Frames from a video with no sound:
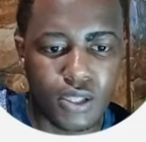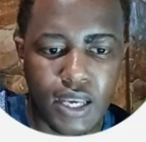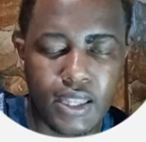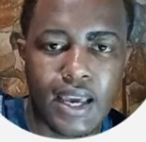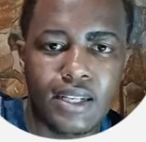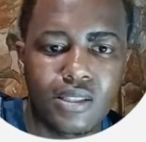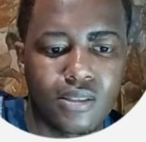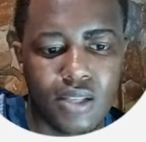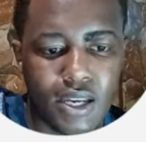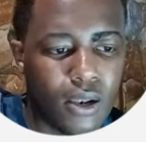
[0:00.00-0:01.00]
get that.
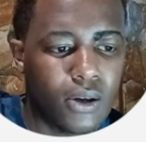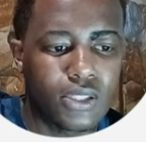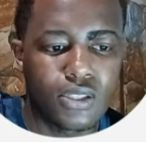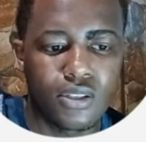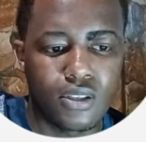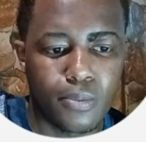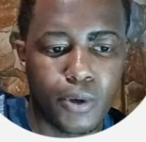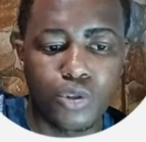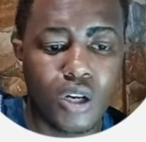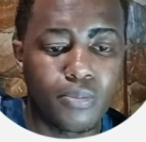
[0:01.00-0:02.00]
Take a Lot, the Pro
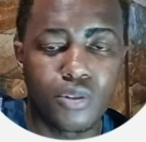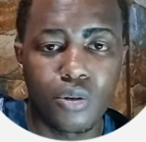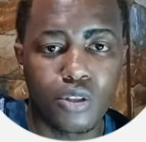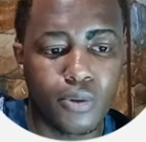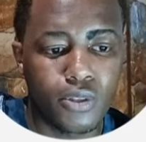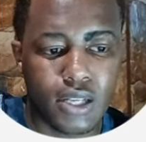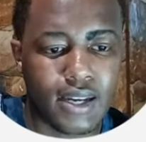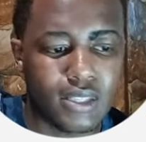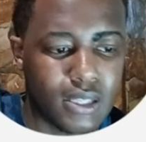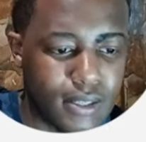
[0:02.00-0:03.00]
Shop, Total Sports, like I
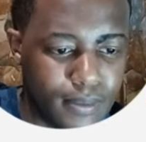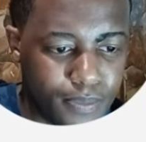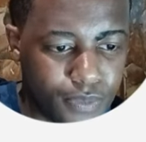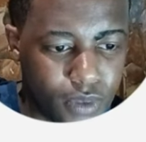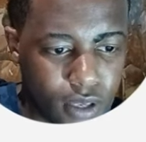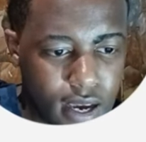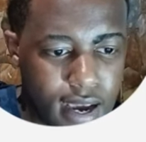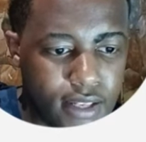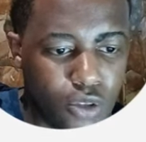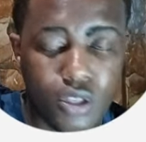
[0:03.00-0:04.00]
said.
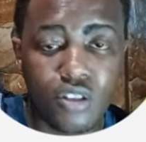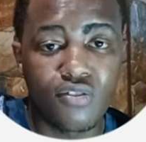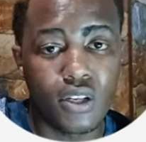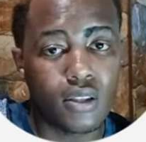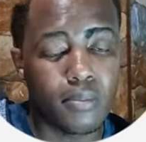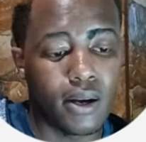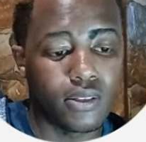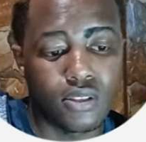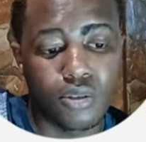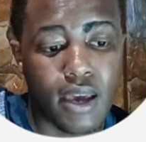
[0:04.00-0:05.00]
And you can convert the miles
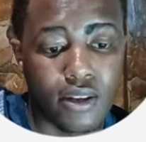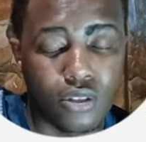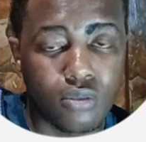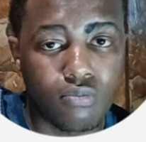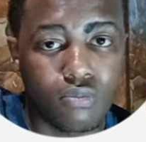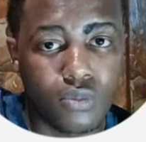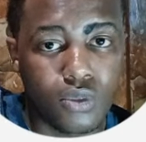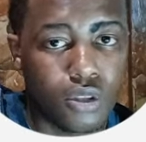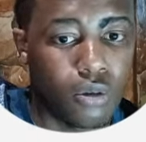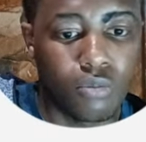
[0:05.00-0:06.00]
into cash.
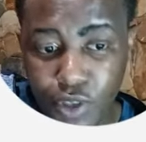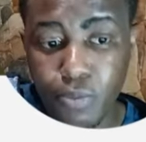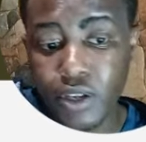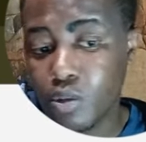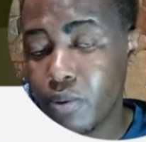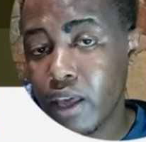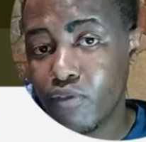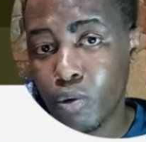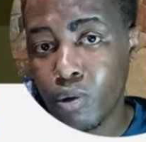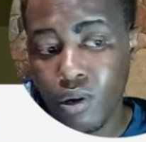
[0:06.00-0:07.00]
So for the price you're paying
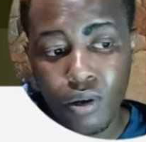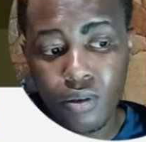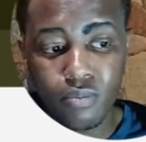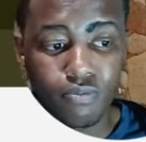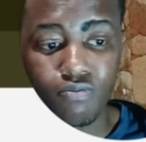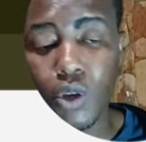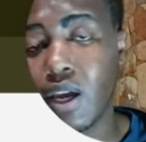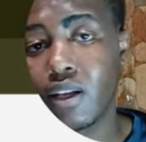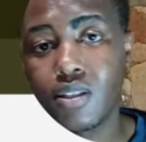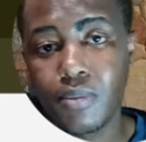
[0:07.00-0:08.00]
for, you're
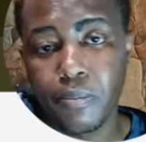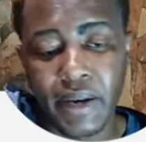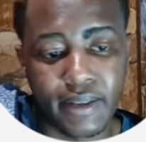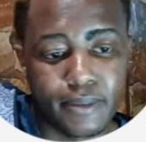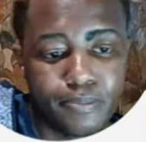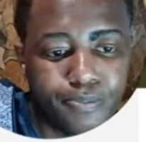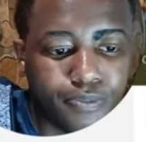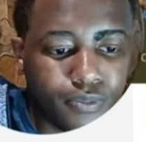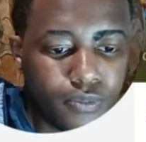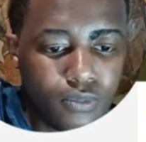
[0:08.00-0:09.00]
getting something back.
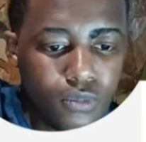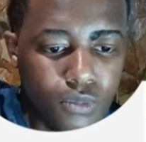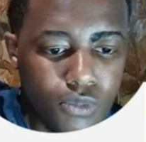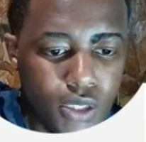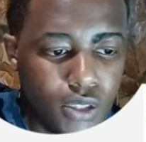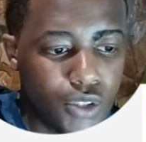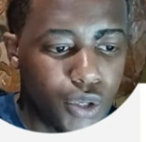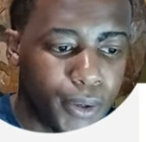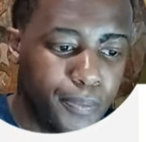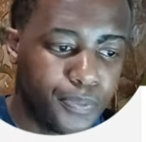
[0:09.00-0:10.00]

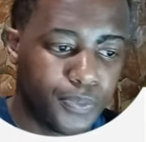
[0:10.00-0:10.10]
So